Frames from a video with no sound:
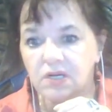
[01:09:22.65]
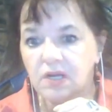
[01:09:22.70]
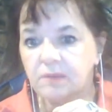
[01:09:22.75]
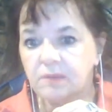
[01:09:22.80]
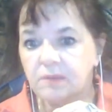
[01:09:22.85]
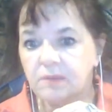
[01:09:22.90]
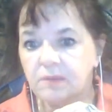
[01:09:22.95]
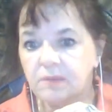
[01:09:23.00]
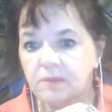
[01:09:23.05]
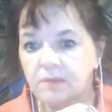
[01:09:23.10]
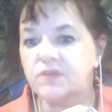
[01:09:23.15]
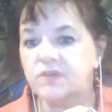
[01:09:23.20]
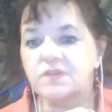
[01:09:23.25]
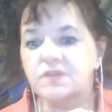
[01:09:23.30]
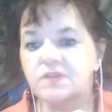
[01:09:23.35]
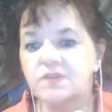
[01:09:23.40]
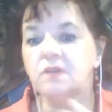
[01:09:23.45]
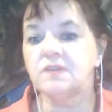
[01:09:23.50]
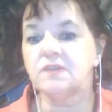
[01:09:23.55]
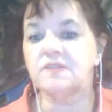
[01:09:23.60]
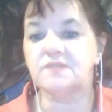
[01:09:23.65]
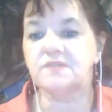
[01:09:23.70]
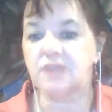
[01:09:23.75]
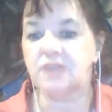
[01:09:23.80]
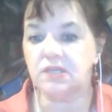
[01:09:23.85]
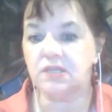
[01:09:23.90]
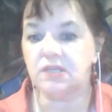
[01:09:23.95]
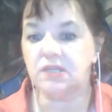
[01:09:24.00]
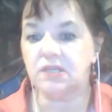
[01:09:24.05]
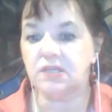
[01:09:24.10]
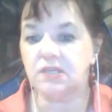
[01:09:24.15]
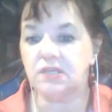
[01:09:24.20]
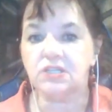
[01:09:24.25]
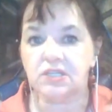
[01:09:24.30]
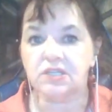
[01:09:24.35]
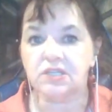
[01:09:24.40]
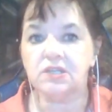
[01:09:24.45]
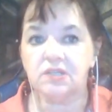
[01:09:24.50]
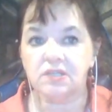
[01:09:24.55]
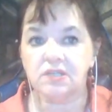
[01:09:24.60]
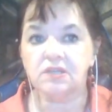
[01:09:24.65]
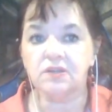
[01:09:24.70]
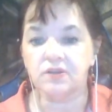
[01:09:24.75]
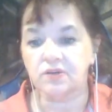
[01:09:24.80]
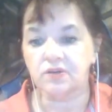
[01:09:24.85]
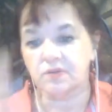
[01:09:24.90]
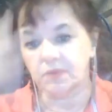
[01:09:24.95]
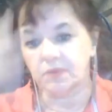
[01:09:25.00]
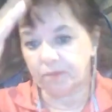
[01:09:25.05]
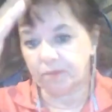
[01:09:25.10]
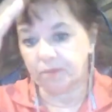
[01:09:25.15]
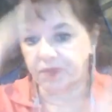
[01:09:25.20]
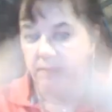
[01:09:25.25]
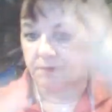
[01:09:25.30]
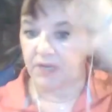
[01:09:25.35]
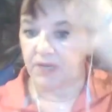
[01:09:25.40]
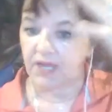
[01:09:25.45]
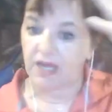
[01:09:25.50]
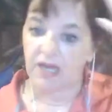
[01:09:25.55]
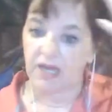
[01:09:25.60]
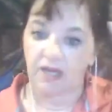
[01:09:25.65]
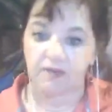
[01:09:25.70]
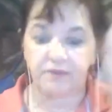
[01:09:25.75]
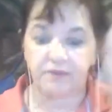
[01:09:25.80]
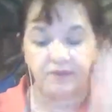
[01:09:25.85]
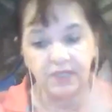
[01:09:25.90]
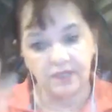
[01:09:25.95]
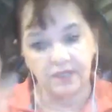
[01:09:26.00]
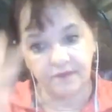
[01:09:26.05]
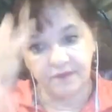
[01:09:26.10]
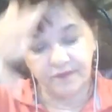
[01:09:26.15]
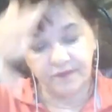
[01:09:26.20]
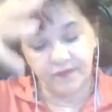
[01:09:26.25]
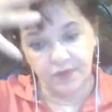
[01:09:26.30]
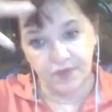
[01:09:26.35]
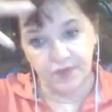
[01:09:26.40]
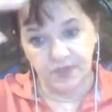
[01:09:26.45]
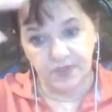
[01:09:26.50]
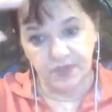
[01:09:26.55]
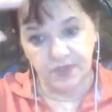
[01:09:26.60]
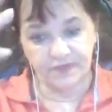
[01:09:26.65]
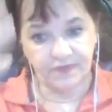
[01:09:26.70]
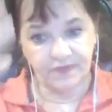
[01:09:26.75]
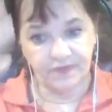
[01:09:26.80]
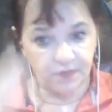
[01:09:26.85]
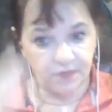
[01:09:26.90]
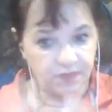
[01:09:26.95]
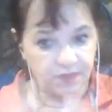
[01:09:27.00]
I mean, because all this energy normal people have that is fluent